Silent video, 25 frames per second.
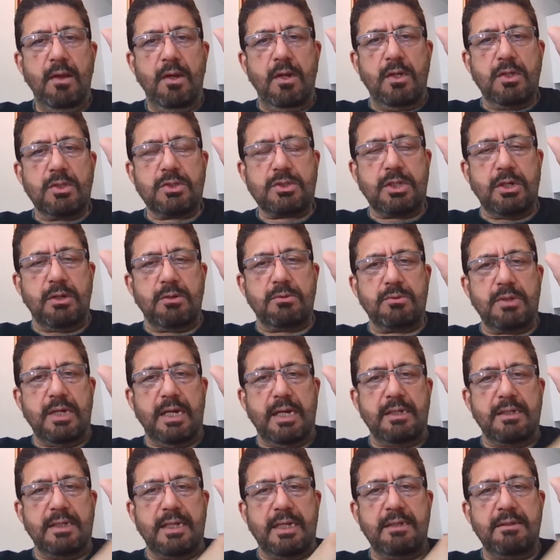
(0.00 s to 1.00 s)
So,
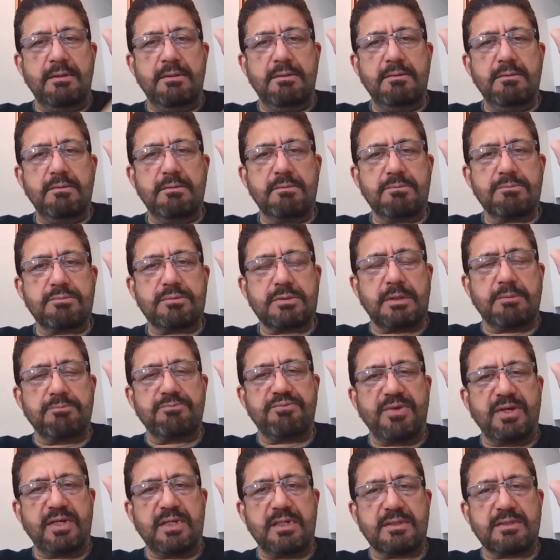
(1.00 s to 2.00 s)
and then some
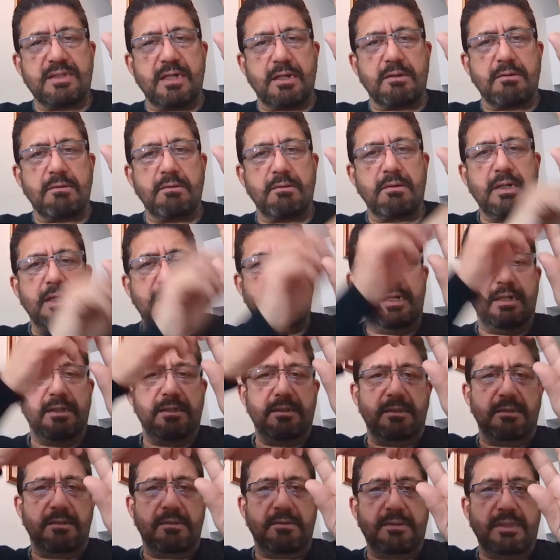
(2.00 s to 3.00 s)
fingers are crooked,
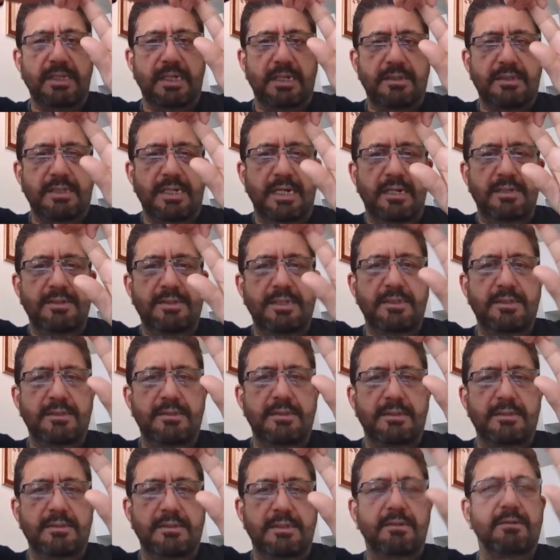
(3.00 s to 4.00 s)
they are tilted,
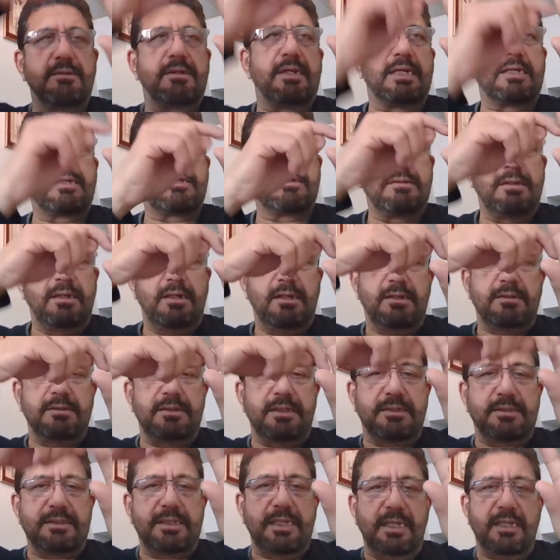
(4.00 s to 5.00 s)
like
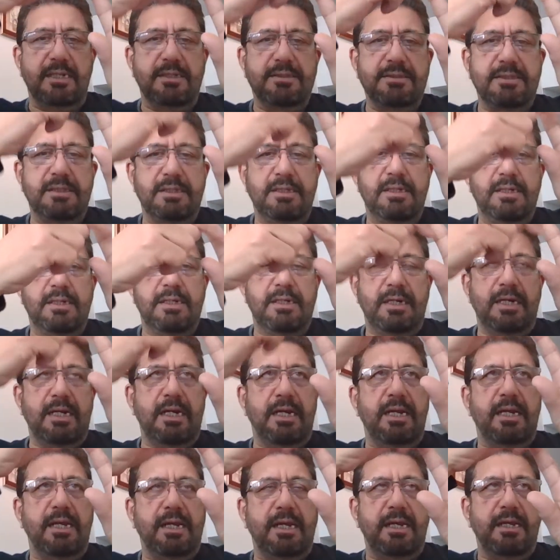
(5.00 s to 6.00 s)
they tilt
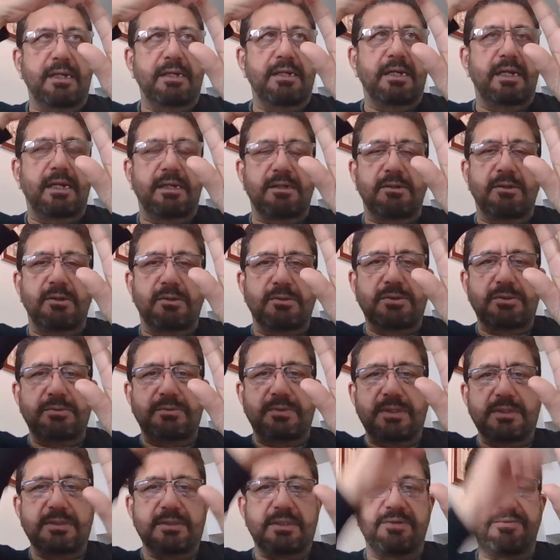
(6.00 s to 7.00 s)
and go
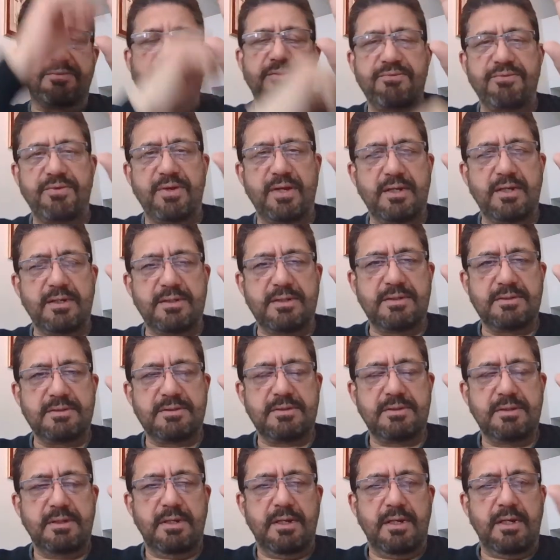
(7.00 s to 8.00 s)
towards different
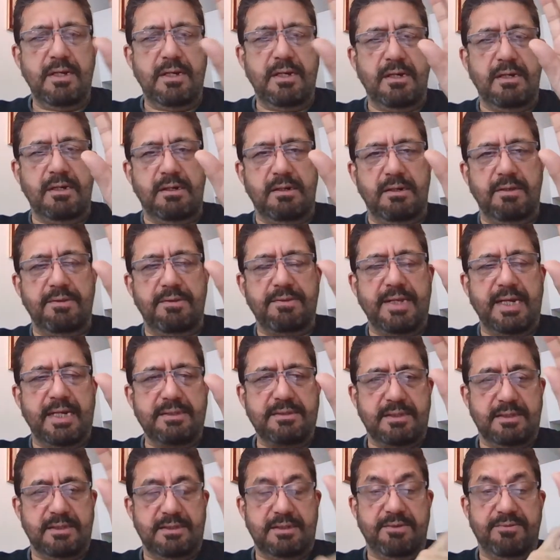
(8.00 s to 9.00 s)
fingers.
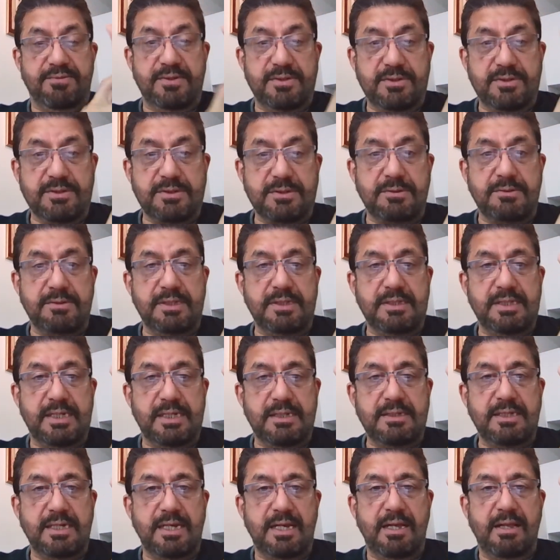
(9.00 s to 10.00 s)
That's a different story
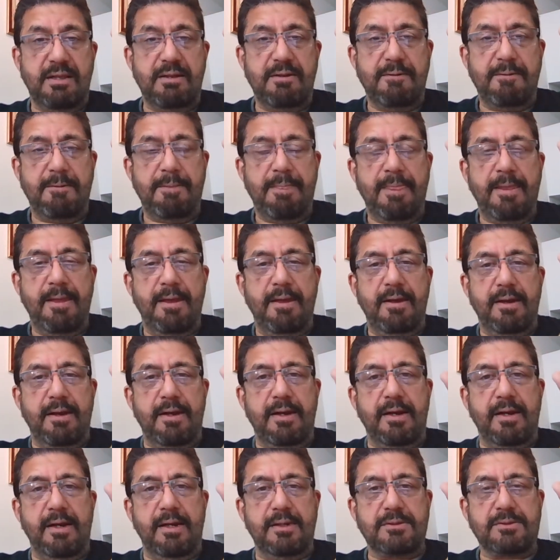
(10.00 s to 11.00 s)
that tell,
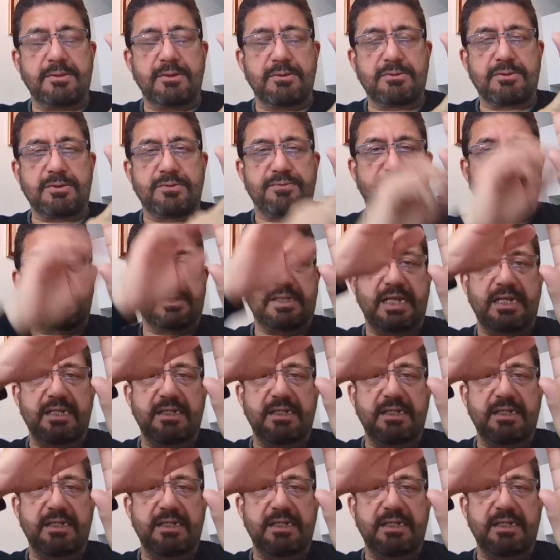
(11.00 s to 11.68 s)
and so on and so forth.